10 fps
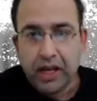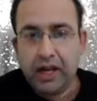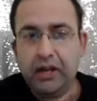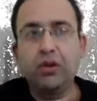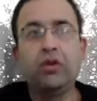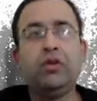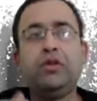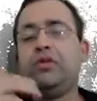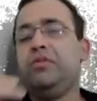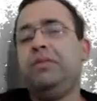it
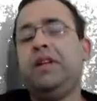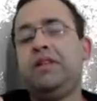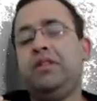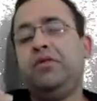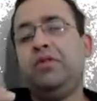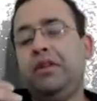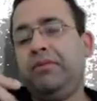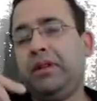also plays a role in